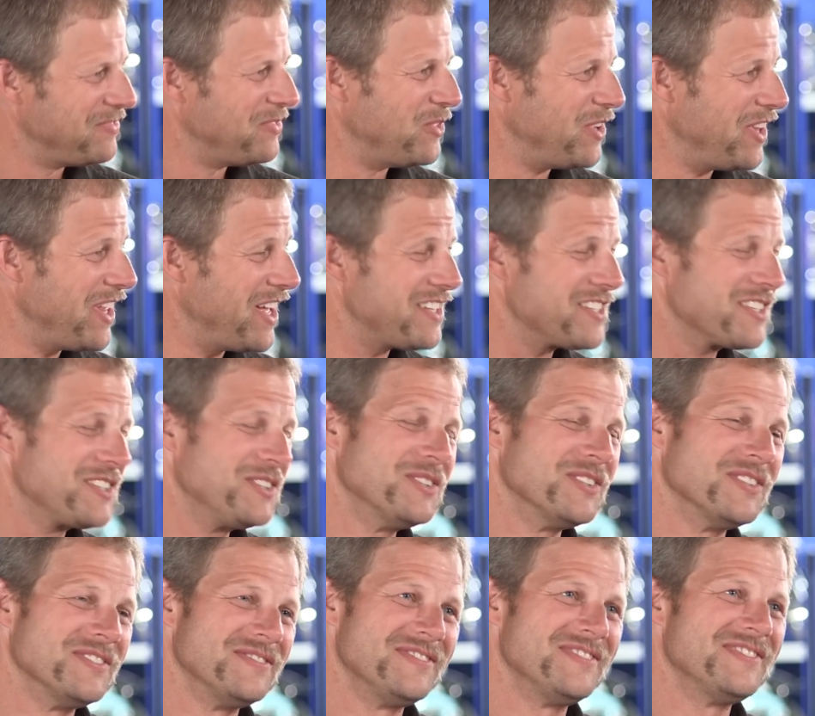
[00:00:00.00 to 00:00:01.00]
Well, that's
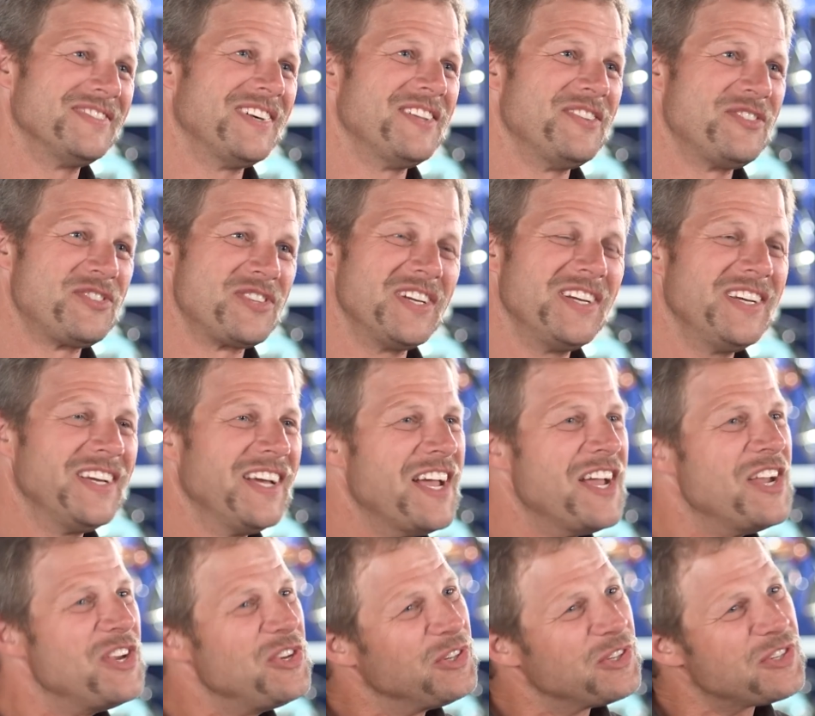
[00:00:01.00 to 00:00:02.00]
cool. See,
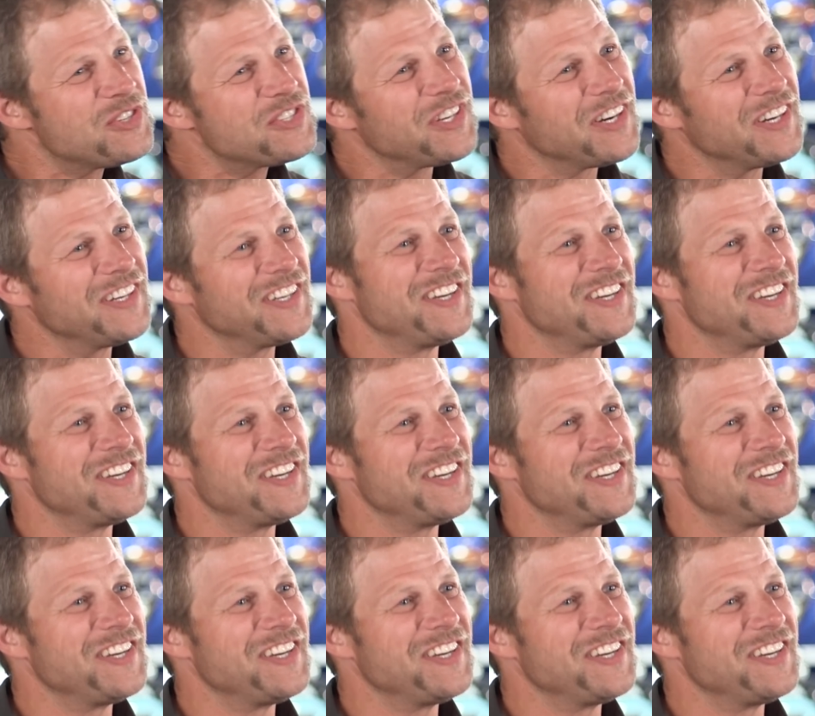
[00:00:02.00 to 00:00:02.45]
you're starting